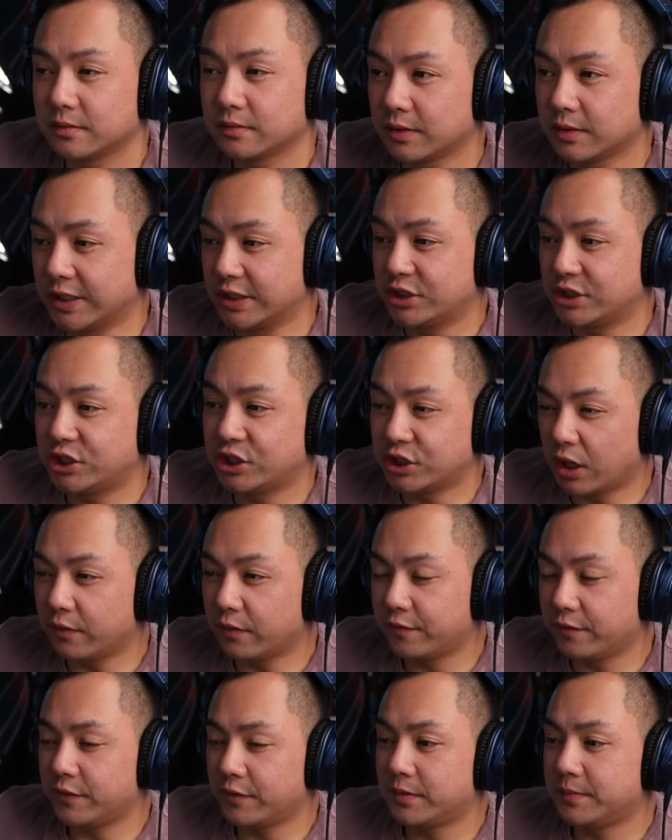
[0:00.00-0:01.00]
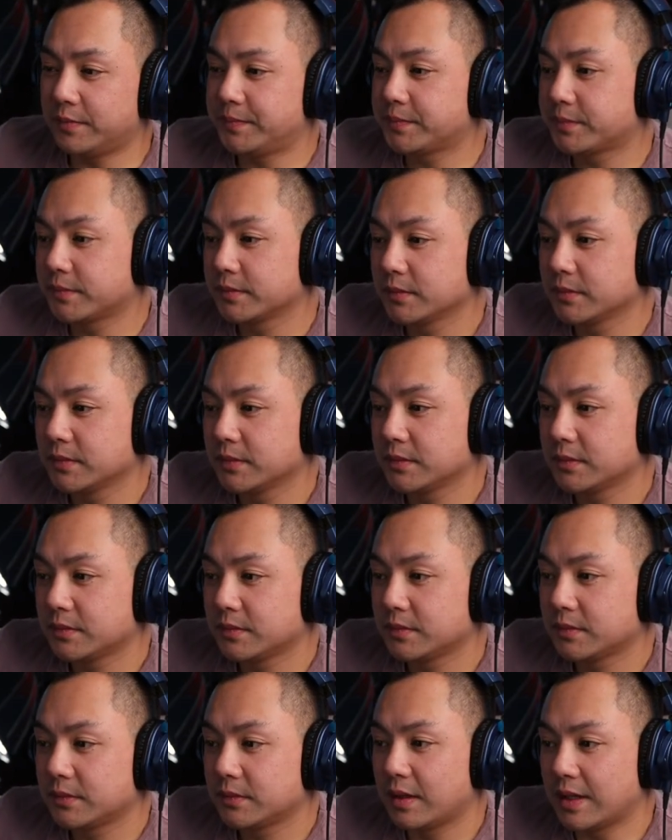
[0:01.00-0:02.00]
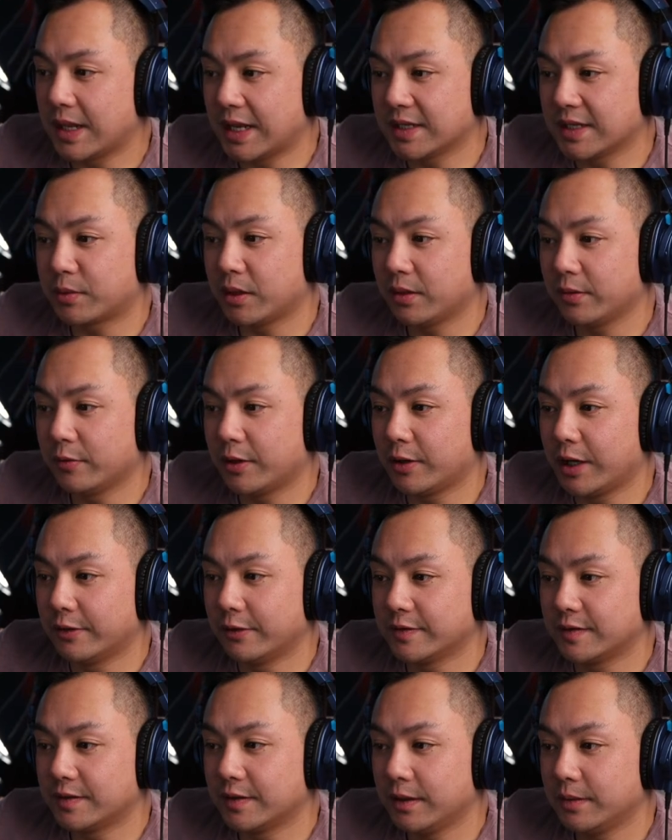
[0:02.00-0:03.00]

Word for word: like shelf. That's probably what I would say.